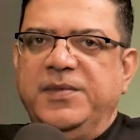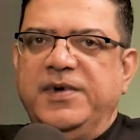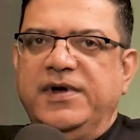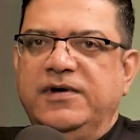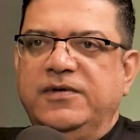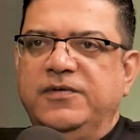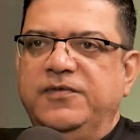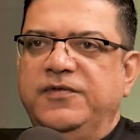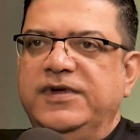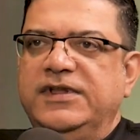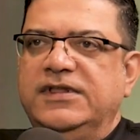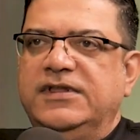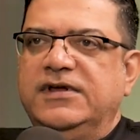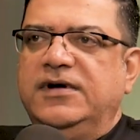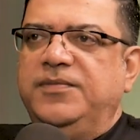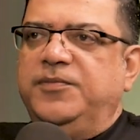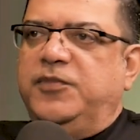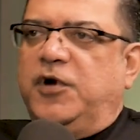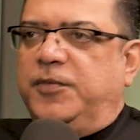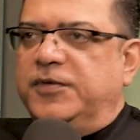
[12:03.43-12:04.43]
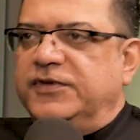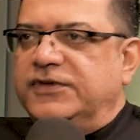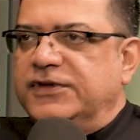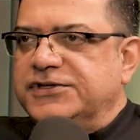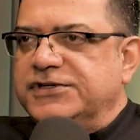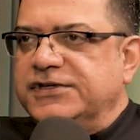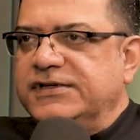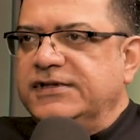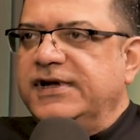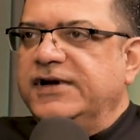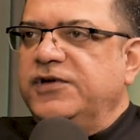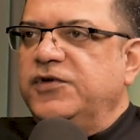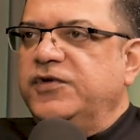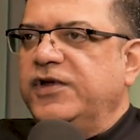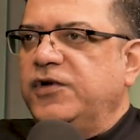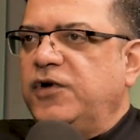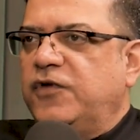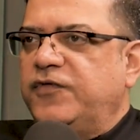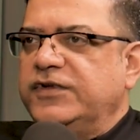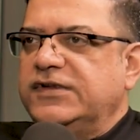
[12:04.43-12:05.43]
here with a proposition that you can
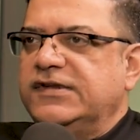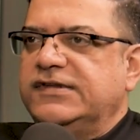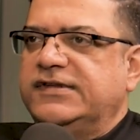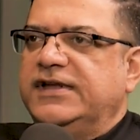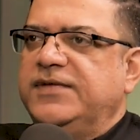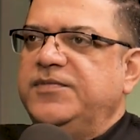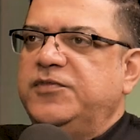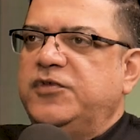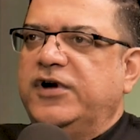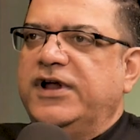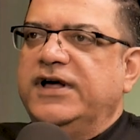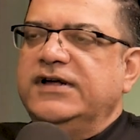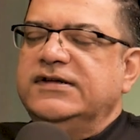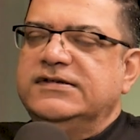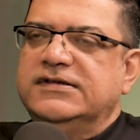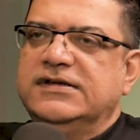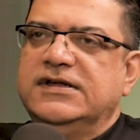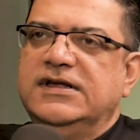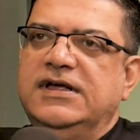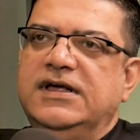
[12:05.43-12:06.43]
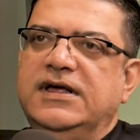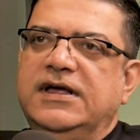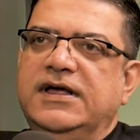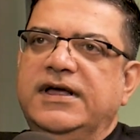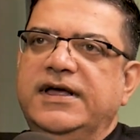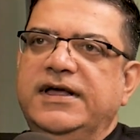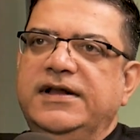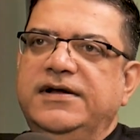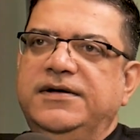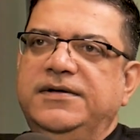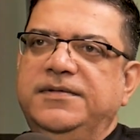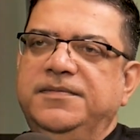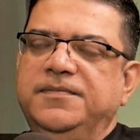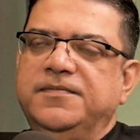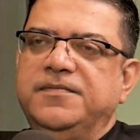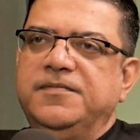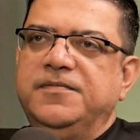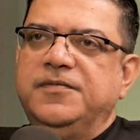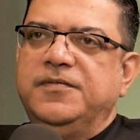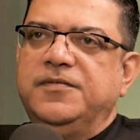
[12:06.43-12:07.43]
offer the same products in a
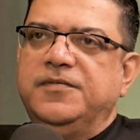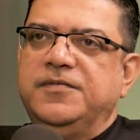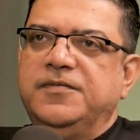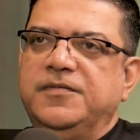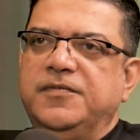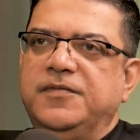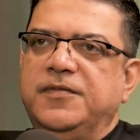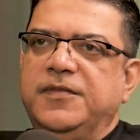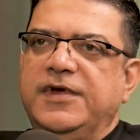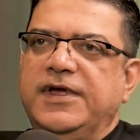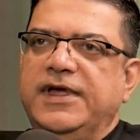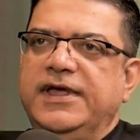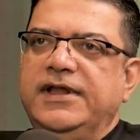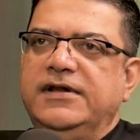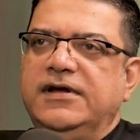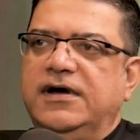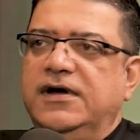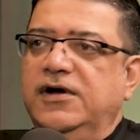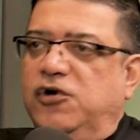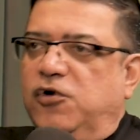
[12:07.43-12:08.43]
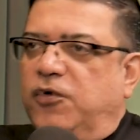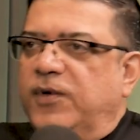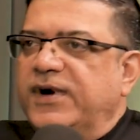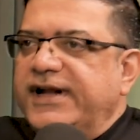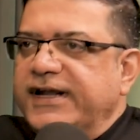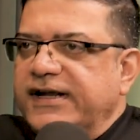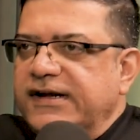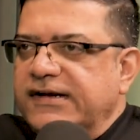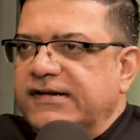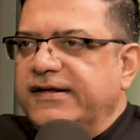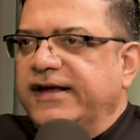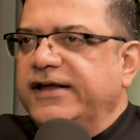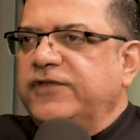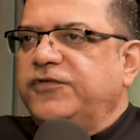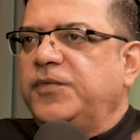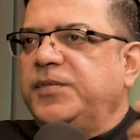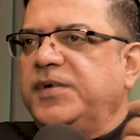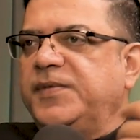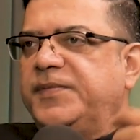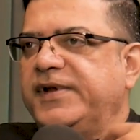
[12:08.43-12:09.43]
lower ticket size for
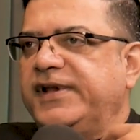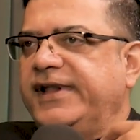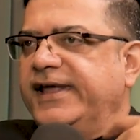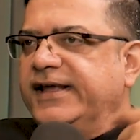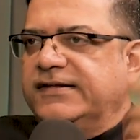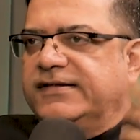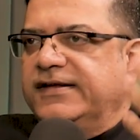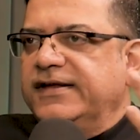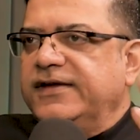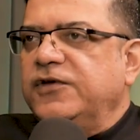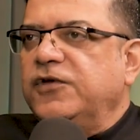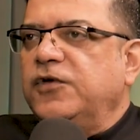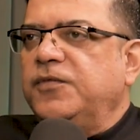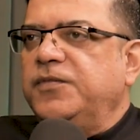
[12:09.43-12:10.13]
people like, say,